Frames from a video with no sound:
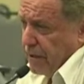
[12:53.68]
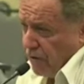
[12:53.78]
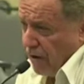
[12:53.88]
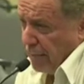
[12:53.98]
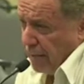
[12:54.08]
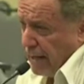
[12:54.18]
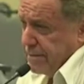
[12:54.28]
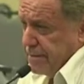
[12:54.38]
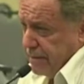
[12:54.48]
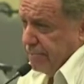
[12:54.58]
crime
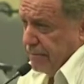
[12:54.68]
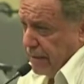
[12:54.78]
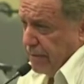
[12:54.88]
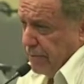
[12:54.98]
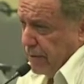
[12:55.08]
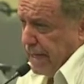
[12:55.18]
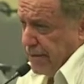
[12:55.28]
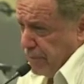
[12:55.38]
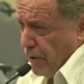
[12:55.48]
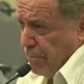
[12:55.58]
rates
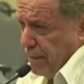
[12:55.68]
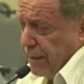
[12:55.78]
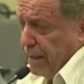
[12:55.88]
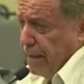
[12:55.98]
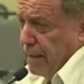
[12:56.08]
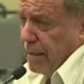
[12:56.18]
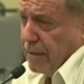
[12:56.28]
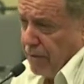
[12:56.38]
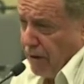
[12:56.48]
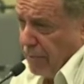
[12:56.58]
against property,
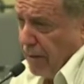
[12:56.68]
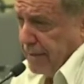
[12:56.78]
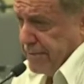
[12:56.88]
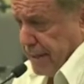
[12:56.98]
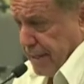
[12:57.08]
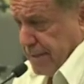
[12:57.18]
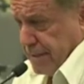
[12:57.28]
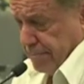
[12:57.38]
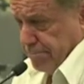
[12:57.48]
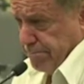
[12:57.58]
crime rates against
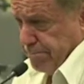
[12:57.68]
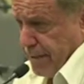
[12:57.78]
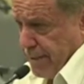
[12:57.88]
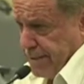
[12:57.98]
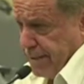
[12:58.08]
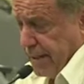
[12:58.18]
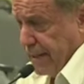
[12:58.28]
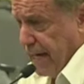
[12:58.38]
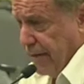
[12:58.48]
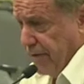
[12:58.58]
the person in
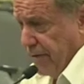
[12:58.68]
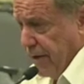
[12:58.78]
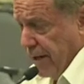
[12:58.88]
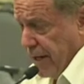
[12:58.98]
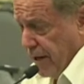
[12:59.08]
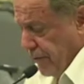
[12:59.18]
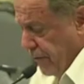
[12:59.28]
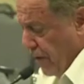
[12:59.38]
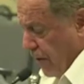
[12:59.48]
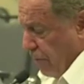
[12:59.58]
Katherine, I noticed
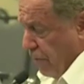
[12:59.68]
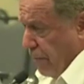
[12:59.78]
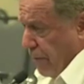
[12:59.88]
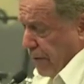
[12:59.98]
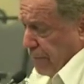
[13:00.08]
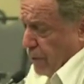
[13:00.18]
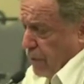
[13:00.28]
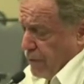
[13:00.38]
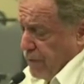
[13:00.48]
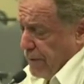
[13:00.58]
from the
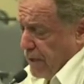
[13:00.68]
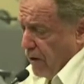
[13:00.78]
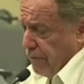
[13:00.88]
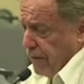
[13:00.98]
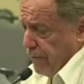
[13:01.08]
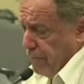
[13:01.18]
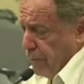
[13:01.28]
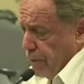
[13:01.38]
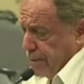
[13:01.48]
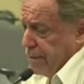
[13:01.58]
reports, from the coffee
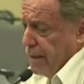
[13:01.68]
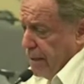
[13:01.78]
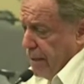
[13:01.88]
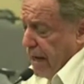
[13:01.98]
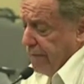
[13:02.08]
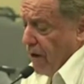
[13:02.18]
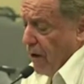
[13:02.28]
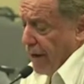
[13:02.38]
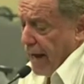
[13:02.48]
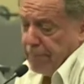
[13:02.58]
reports, have
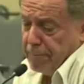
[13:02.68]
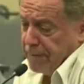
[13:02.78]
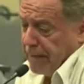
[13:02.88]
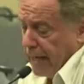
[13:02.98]
gone up in the